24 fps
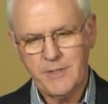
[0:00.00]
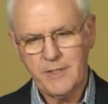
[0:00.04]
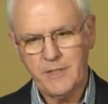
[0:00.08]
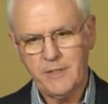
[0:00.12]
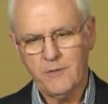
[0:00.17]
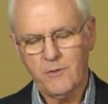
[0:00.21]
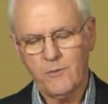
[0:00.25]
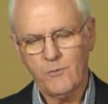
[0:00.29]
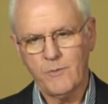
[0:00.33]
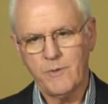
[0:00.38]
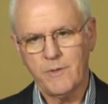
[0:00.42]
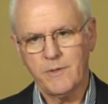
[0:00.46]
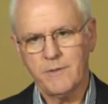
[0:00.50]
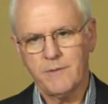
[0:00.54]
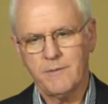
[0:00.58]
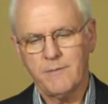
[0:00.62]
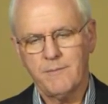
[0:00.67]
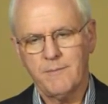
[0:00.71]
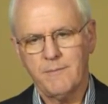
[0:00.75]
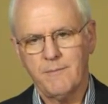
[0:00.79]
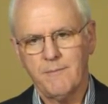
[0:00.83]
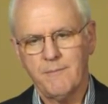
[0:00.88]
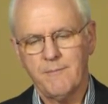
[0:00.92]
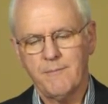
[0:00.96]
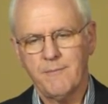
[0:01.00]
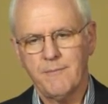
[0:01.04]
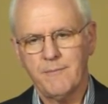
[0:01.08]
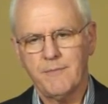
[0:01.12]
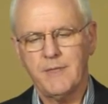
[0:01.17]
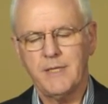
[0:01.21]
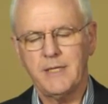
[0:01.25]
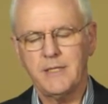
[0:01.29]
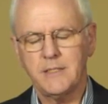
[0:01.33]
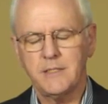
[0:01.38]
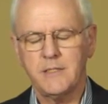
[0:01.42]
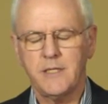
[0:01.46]
deal with
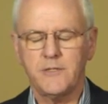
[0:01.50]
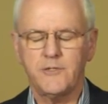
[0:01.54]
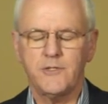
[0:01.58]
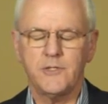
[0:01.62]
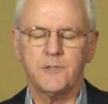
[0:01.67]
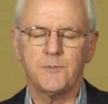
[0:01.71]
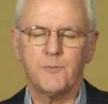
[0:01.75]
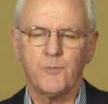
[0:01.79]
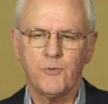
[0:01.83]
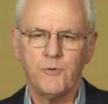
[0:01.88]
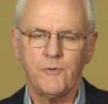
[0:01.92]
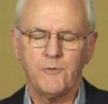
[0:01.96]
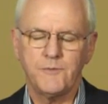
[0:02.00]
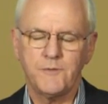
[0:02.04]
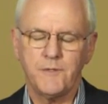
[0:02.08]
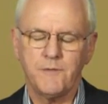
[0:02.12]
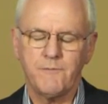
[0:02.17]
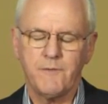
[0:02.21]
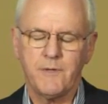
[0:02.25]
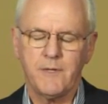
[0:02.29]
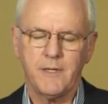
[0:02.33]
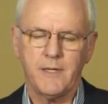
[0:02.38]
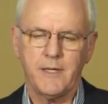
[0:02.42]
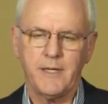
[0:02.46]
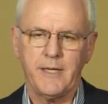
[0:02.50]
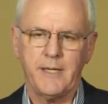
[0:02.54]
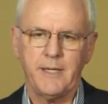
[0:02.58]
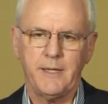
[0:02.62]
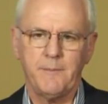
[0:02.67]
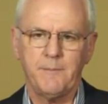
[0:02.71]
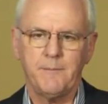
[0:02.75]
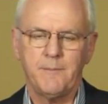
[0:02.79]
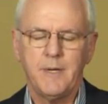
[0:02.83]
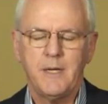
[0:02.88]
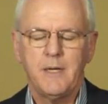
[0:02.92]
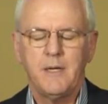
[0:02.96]
things such as proofs of
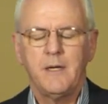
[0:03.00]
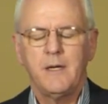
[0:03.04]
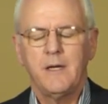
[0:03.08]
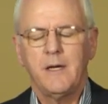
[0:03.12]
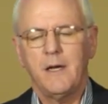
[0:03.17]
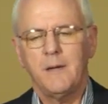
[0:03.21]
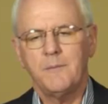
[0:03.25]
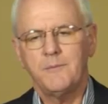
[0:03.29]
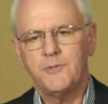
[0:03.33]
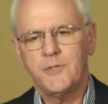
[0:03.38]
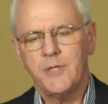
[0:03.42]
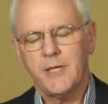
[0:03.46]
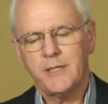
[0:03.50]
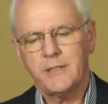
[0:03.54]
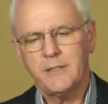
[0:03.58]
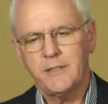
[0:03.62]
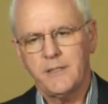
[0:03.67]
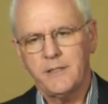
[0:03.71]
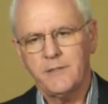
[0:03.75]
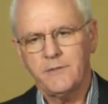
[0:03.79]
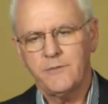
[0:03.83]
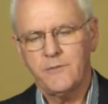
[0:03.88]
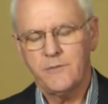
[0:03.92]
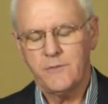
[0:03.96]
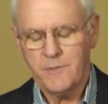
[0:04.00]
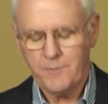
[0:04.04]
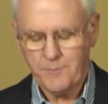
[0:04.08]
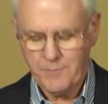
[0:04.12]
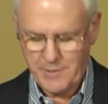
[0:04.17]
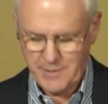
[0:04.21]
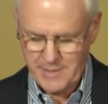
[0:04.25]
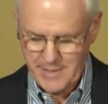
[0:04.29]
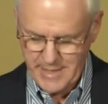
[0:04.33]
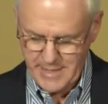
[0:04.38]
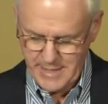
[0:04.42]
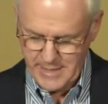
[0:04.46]
claim, objecting to the
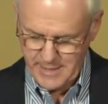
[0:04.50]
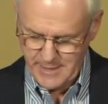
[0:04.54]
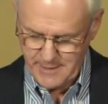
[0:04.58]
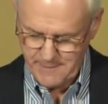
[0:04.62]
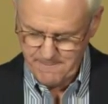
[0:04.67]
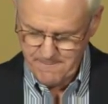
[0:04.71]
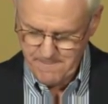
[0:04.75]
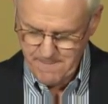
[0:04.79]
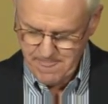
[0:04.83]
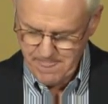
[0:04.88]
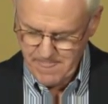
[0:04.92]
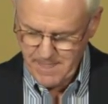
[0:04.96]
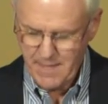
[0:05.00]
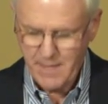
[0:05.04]
plan,